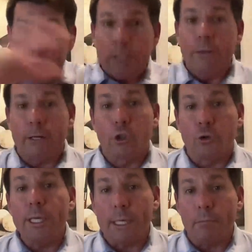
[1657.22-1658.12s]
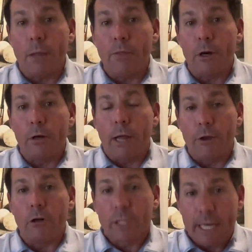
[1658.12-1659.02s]
building their dream, and
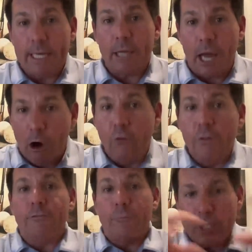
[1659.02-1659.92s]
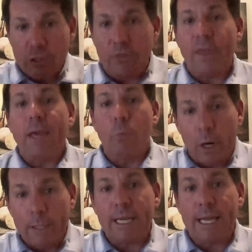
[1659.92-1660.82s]
they're getting all the information that they
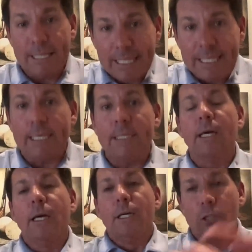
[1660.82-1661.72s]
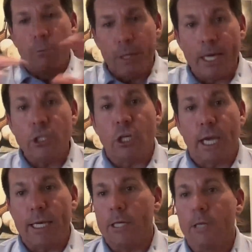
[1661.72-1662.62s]
want and need to be
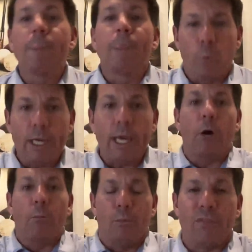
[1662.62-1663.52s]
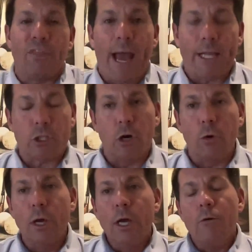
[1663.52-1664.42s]
educated. We help with that.
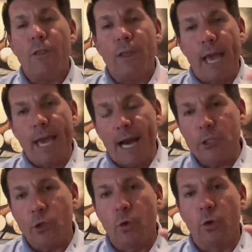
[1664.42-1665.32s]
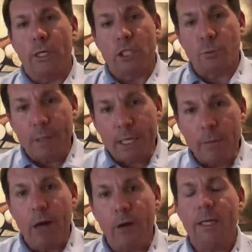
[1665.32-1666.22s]
So the AI tool can
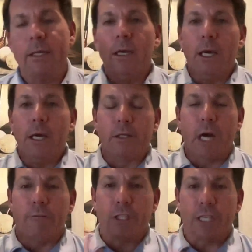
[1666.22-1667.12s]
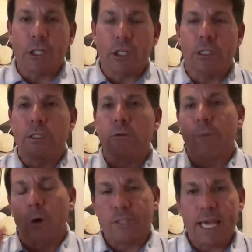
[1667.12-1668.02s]
speak about it in conversations,
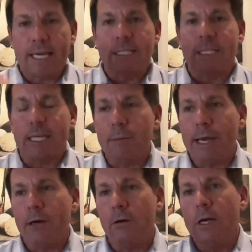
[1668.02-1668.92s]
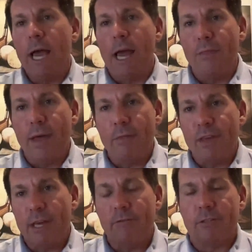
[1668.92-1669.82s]
both text and email, and
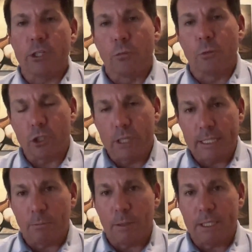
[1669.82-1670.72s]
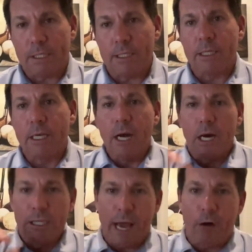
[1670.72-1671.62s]
then the digital merchandising pieces
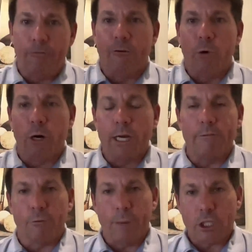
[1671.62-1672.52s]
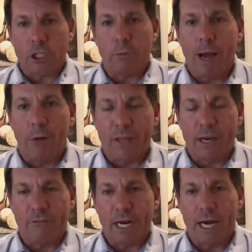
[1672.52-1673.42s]
allow for information
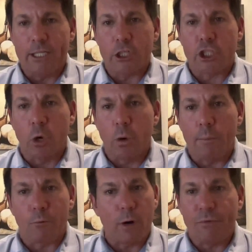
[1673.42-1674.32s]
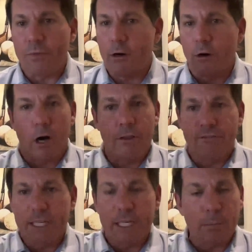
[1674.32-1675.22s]
about the F&I to show up right there
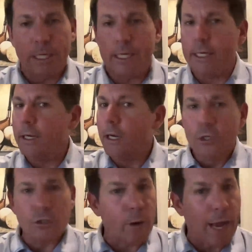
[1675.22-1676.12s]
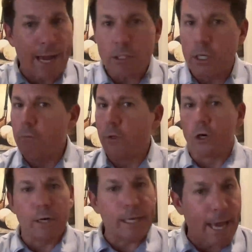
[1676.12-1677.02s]
on the VDP. So as
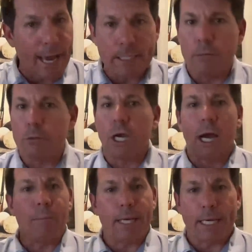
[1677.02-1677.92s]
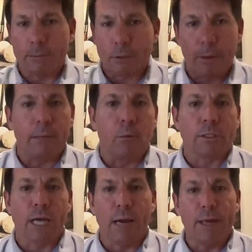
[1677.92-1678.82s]
I'm learning, as I'm shopping, as I'm spending
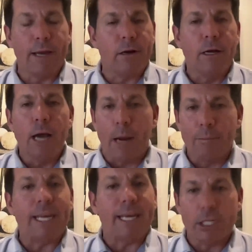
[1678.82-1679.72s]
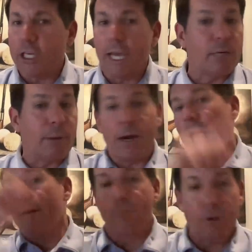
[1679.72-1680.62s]
more time there, I'm getting educated
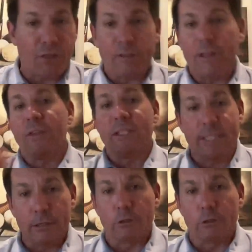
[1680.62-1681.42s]
about everything that this